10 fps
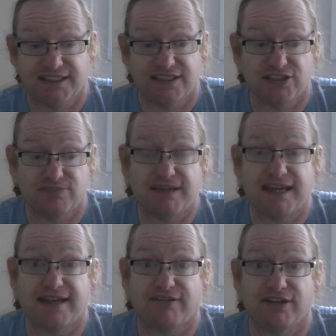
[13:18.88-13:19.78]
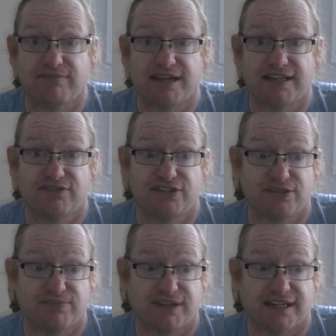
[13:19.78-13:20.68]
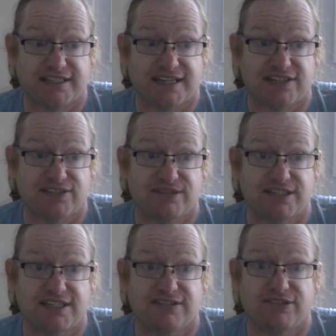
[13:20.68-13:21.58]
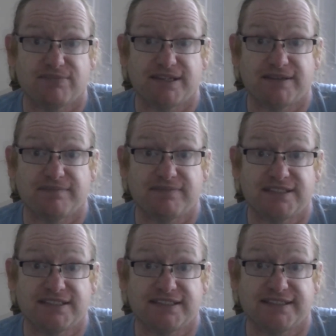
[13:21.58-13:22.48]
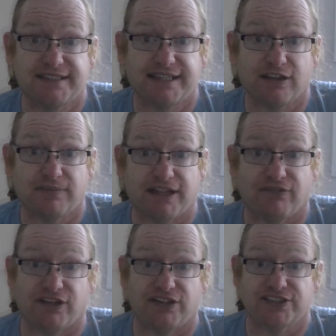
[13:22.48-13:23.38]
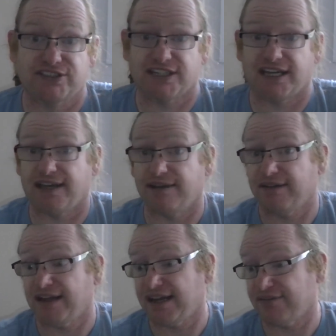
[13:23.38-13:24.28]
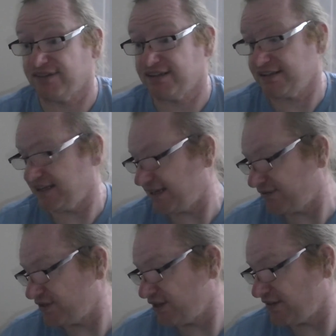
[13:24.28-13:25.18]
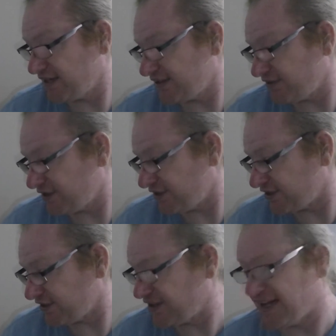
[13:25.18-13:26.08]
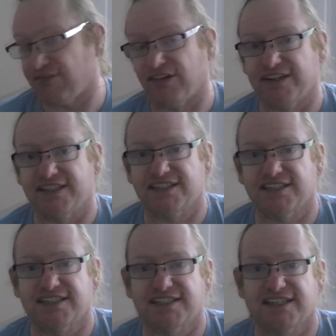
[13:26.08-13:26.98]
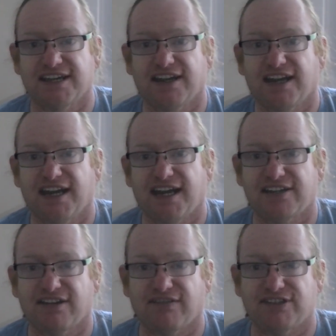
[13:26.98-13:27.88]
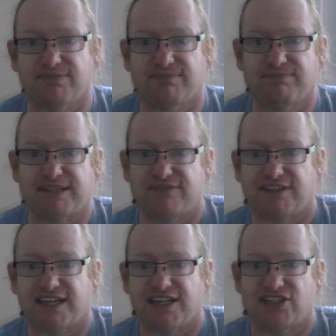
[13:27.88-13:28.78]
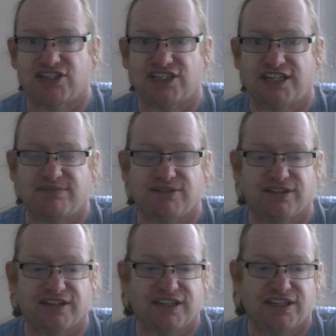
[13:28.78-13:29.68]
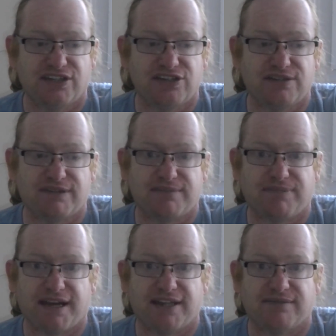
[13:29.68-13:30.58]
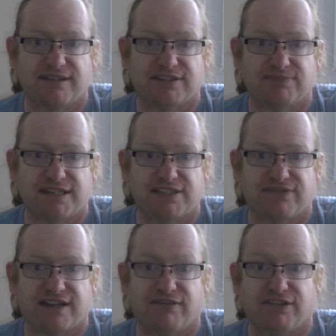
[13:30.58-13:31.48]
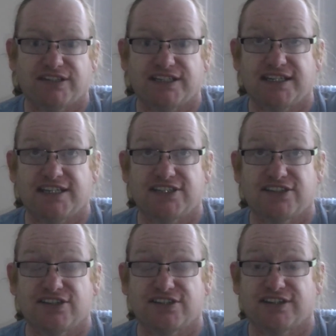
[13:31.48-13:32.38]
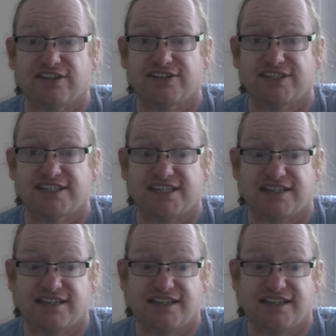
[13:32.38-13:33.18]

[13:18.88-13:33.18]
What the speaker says: just bear that one in mind. If you do put an antenna switch in, there will be a little bit of loss. I have no idea what the loss on that one is, because I don't have a specification sheet, but usually when you buy them it will specify what the insertion loss is in